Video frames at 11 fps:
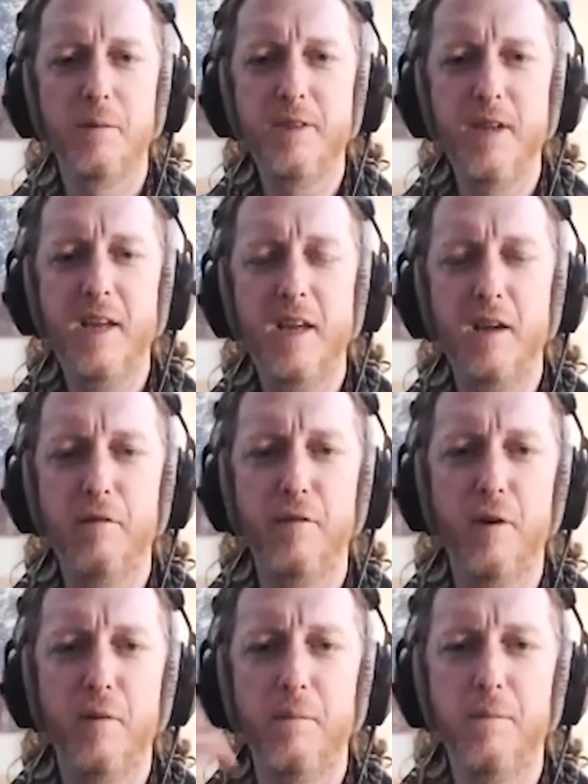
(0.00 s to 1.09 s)
I'm taking
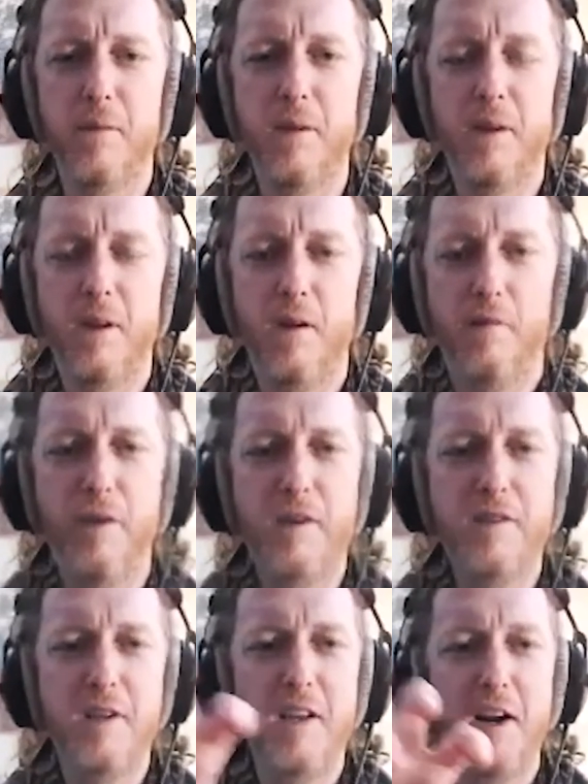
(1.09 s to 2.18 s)
from
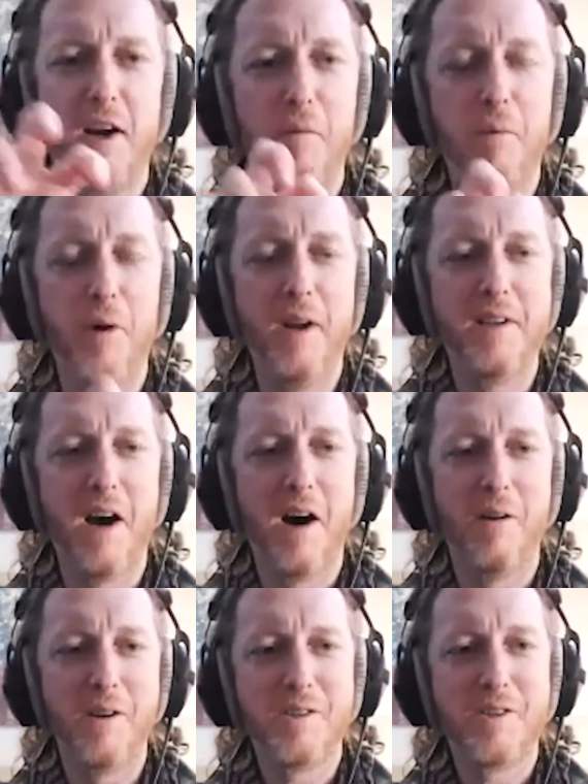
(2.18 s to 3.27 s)
fixing an airplane
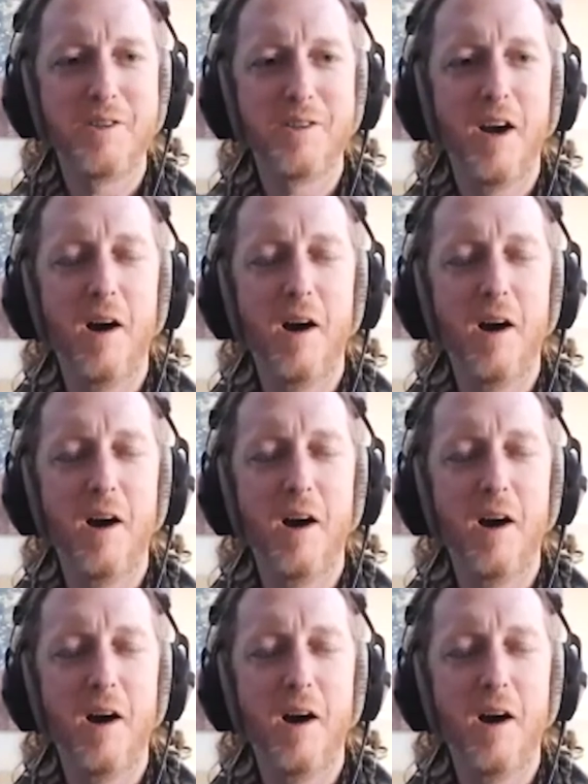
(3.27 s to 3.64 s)
knowledge.